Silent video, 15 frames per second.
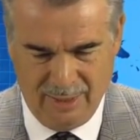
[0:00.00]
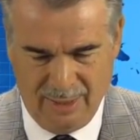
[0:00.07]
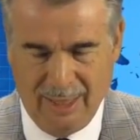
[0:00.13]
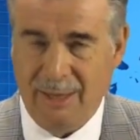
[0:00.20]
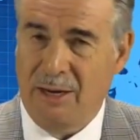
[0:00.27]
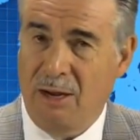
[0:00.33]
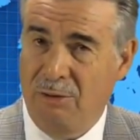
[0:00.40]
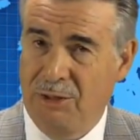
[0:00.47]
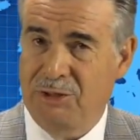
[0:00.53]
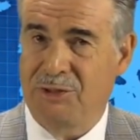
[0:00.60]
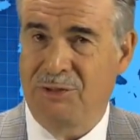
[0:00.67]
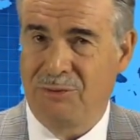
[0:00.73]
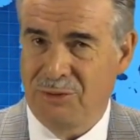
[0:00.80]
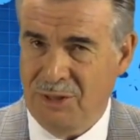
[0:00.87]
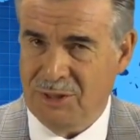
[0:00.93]
And now
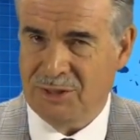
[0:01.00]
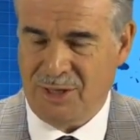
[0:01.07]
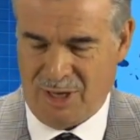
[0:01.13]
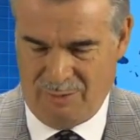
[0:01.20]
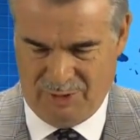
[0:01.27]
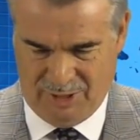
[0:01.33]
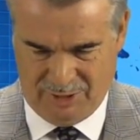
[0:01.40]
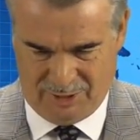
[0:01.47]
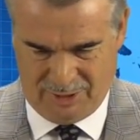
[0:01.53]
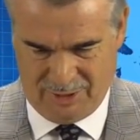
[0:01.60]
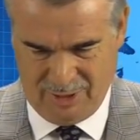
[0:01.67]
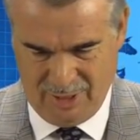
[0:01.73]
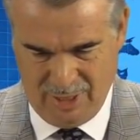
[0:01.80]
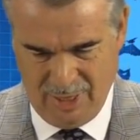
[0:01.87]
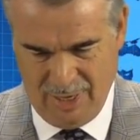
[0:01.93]
listen to this comment.
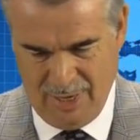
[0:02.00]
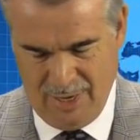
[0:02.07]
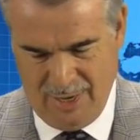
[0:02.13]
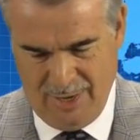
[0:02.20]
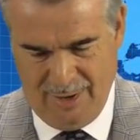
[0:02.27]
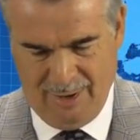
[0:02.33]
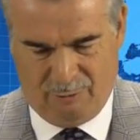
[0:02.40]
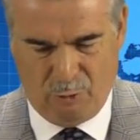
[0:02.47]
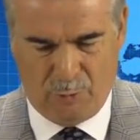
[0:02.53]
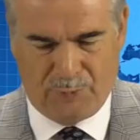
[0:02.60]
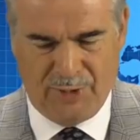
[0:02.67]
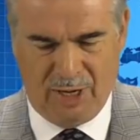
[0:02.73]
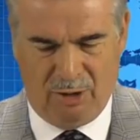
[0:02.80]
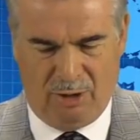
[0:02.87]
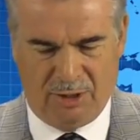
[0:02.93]
It would
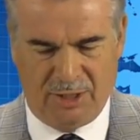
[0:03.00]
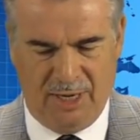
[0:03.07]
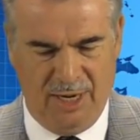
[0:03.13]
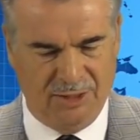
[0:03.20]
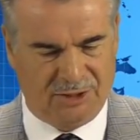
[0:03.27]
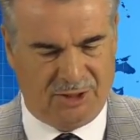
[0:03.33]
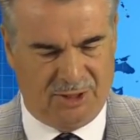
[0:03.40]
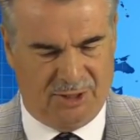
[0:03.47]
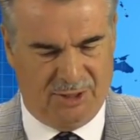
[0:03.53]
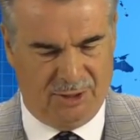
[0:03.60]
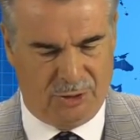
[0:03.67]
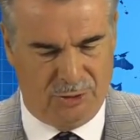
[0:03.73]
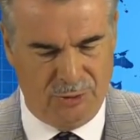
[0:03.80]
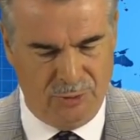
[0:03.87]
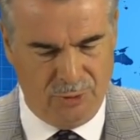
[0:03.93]
be a lot easier
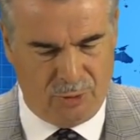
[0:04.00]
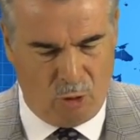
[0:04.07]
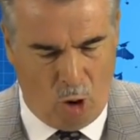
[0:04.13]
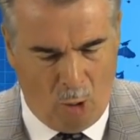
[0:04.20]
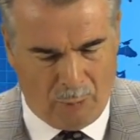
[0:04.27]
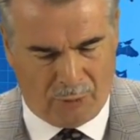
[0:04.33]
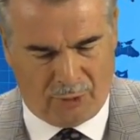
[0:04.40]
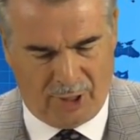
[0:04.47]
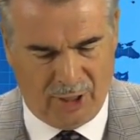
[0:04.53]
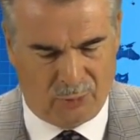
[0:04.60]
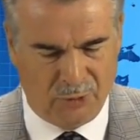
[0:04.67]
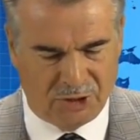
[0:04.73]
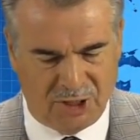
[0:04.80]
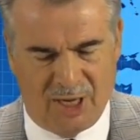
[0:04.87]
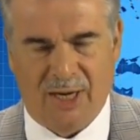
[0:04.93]
to cooperate
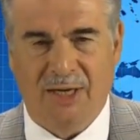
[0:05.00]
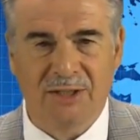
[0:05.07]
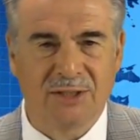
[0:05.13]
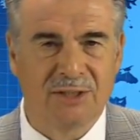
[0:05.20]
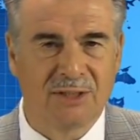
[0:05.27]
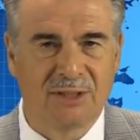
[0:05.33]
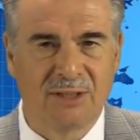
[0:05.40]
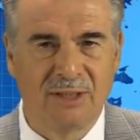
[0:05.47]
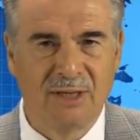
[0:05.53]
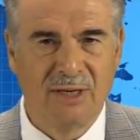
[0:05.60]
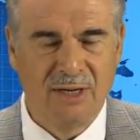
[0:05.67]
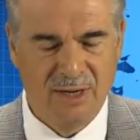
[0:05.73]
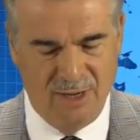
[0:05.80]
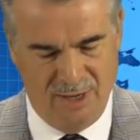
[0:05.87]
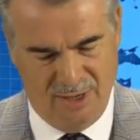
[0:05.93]
with us
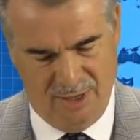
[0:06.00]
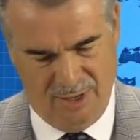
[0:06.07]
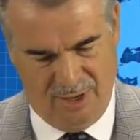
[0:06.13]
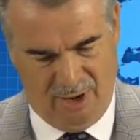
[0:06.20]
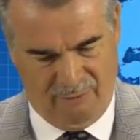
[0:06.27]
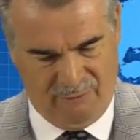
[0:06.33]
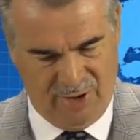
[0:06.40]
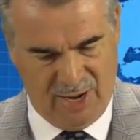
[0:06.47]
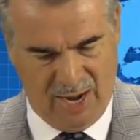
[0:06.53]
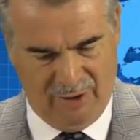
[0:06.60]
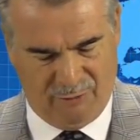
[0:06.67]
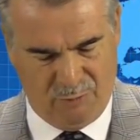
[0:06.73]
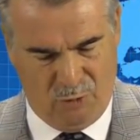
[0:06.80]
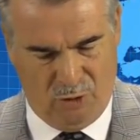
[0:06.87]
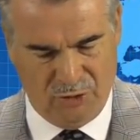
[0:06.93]
if we
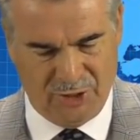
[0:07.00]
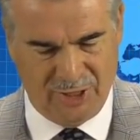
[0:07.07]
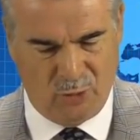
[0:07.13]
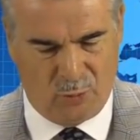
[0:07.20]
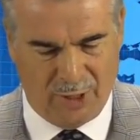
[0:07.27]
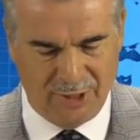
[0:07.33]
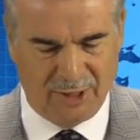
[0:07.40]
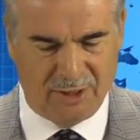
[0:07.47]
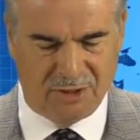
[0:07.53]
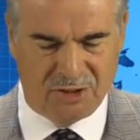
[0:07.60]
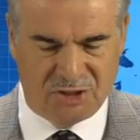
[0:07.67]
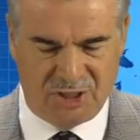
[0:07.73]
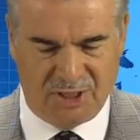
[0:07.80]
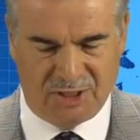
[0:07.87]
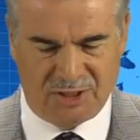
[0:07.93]
have more than
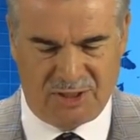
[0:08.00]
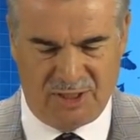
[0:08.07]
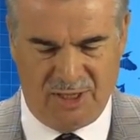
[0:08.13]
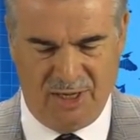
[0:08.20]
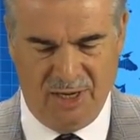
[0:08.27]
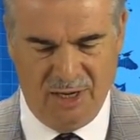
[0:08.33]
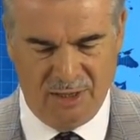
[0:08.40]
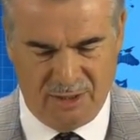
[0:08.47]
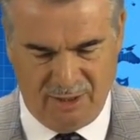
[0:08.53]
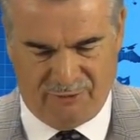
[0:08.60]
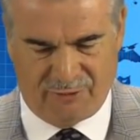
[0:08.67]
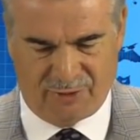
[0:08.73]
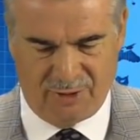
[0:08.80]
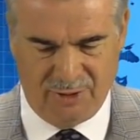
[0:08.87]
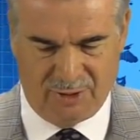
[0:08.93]
160
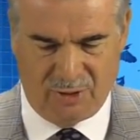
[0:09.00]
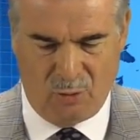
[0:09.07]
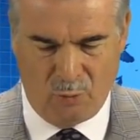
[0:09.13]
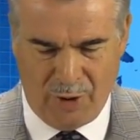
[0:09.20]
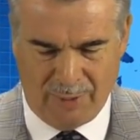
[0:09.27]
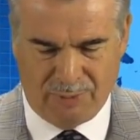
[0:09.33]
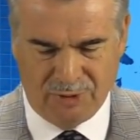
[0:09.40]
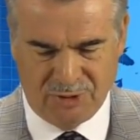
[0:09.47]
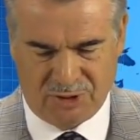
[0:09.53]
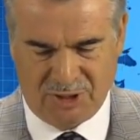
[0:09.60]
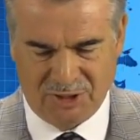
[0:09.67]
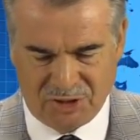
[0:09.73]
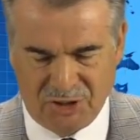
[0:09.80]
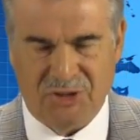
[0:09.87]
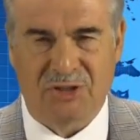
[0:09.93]
different weapons
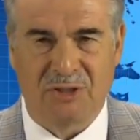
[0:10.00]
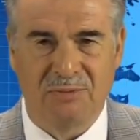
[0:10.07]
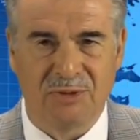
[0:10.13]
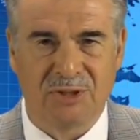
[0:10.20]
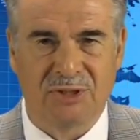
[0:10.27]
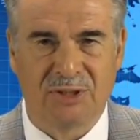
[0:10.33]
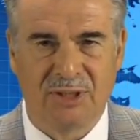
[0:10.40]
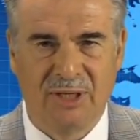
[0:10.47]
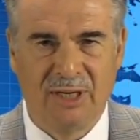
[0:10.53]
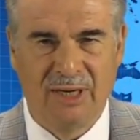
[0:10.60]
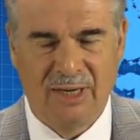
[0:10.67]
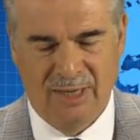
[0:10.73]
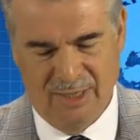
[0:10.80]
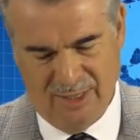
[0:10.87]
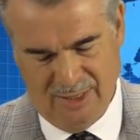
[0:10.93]
systems
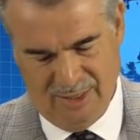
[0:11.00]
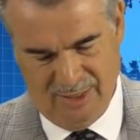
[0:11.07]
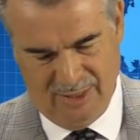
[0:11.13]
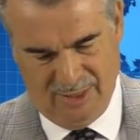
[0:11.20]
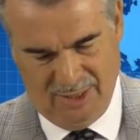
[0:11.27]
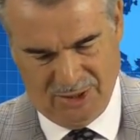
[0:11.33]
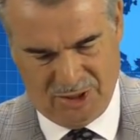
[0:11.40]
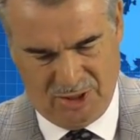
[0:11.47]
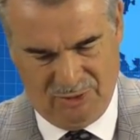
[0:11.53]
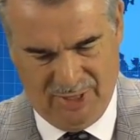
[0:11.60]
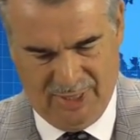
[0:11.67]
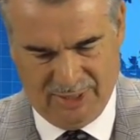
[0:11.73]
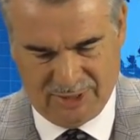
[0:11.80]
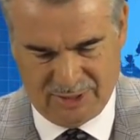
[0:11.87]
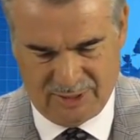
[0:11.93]
and the
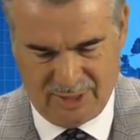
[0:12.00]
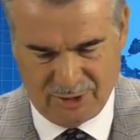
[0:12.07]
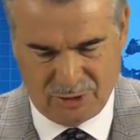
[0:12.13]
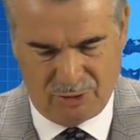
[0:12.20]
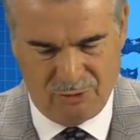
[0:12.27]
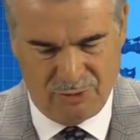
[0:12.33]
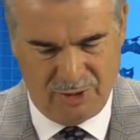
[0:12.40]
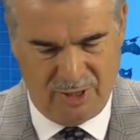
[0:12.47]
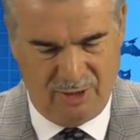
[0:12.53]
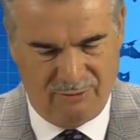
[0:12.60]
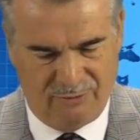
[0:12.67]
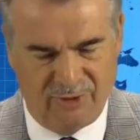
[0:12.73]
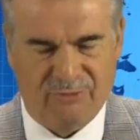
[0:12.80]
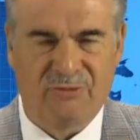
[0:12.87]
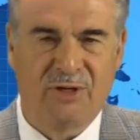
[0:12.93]
US has only
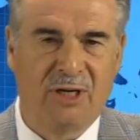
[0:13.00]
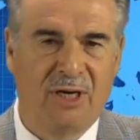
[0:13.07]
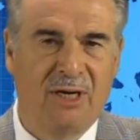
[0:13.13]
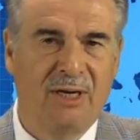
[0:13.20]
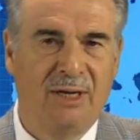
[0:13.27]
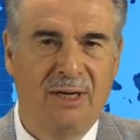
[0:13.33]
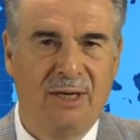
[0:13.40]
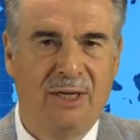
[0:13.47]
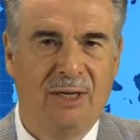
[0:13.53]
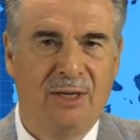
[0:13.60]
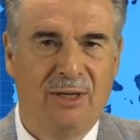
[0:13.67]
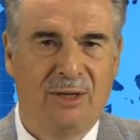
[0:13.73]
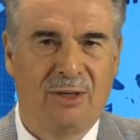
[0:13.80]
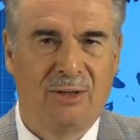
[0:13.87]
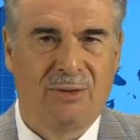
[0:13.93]
50
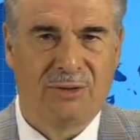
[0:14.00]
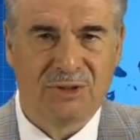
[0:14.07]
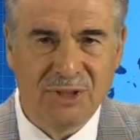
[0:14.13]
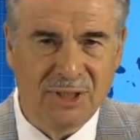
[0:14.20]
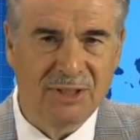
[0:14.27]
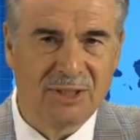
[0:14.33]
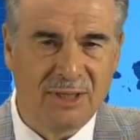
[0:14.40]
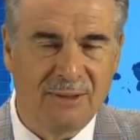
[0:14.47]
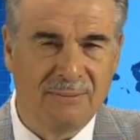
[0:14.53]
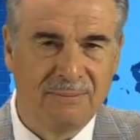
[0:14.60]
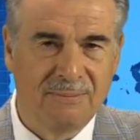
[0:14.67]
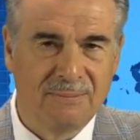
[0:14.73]
or 60.